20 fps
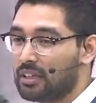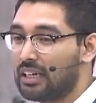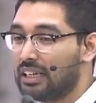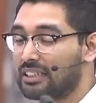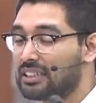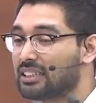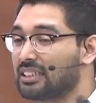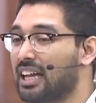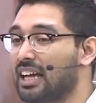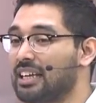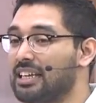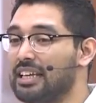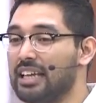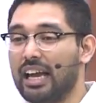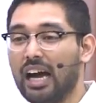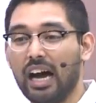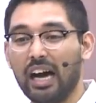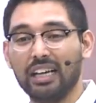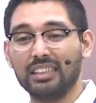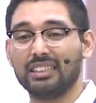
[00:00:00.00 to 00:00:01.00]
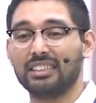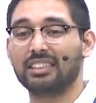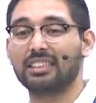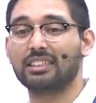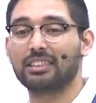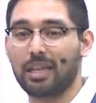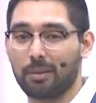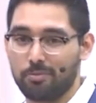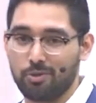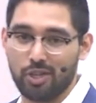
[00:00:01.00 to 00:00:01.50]
study a
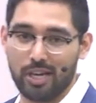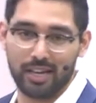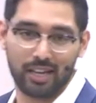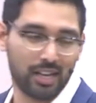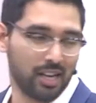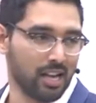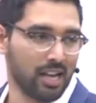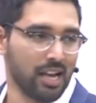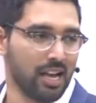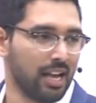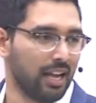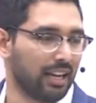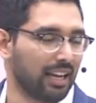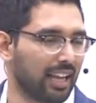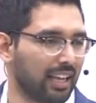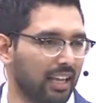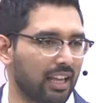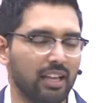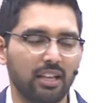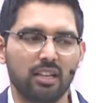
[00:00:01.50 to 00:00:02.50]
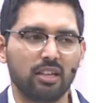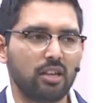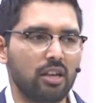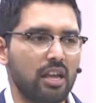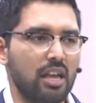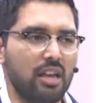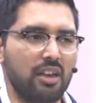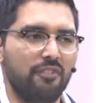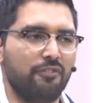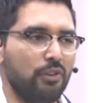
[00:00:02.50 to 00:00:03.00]
subject. Like,
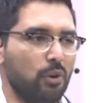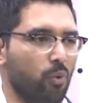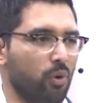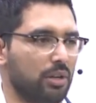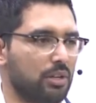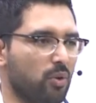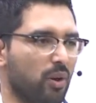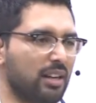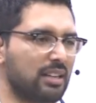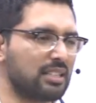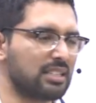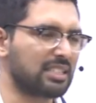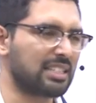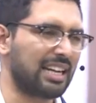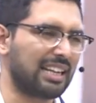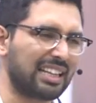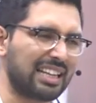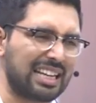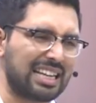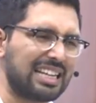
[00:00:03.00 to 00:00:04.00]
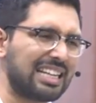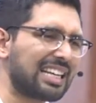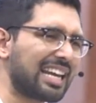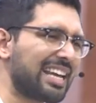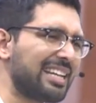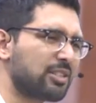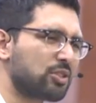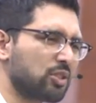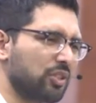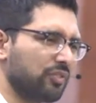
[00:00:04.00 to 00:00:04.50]
if you want to understand the
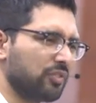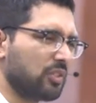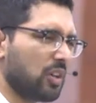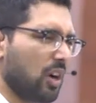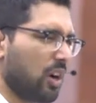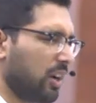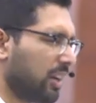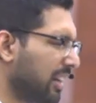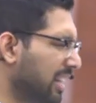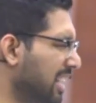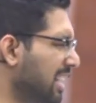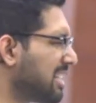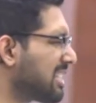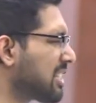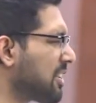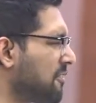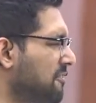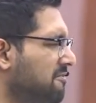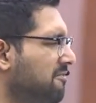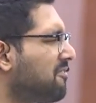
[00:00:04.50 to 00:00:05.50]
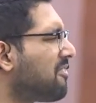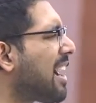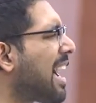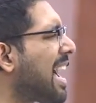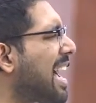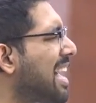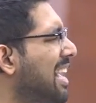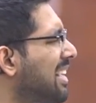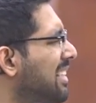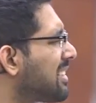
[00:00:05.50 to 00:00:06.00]
grace of God, it's a
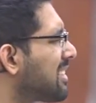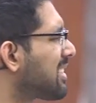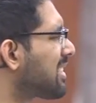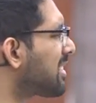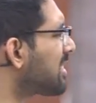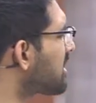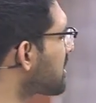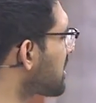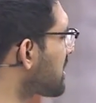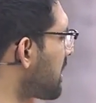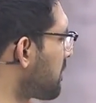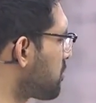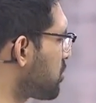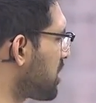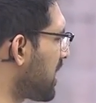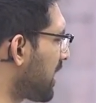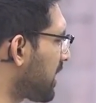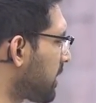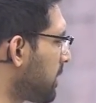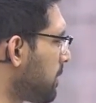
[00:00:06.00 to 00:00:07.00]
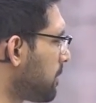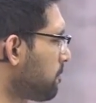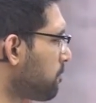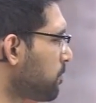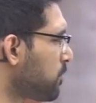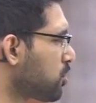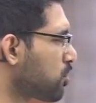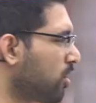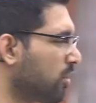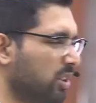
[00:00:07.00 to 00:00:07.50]
vast subject.
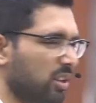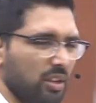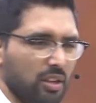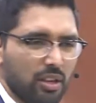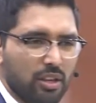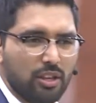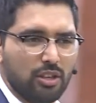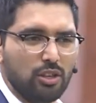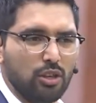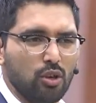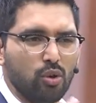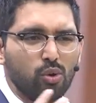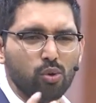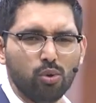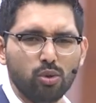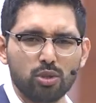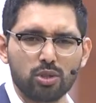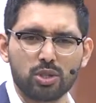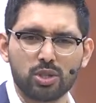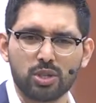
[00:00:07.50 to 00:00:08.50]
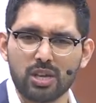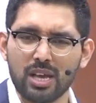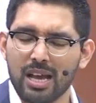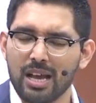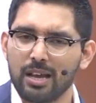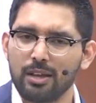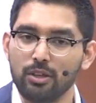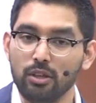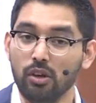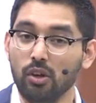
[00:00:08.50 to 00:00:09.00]
So
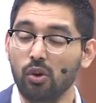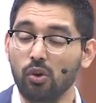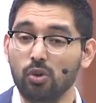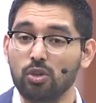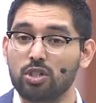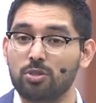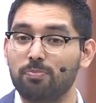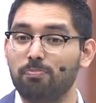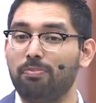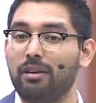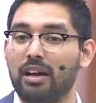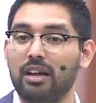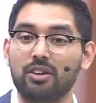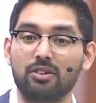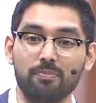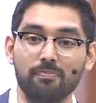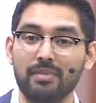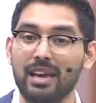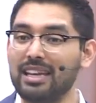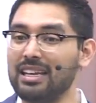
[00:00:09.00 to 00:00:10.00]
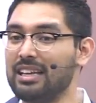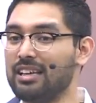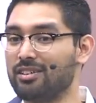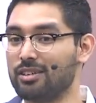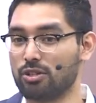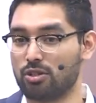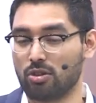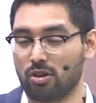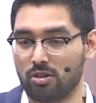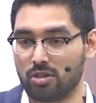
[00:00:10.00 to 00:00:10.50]
use many
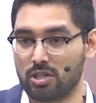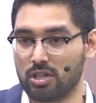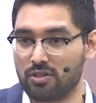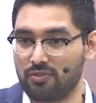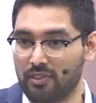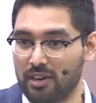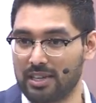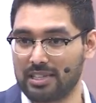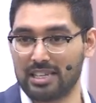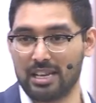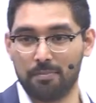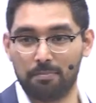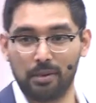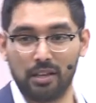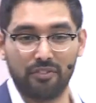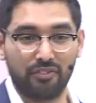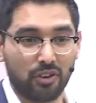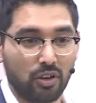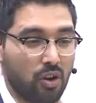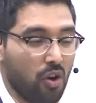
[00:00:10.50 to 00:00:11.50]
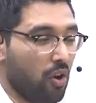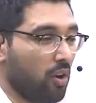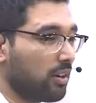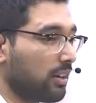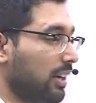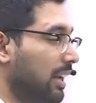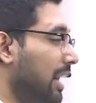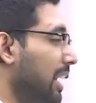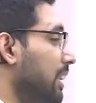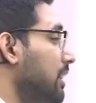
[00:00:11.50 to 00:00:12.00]
resources. For example, if you go
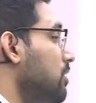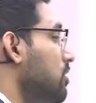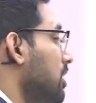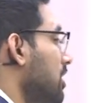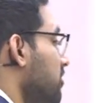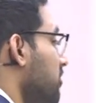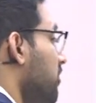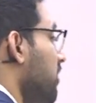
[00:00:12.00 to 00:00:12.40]
online, you can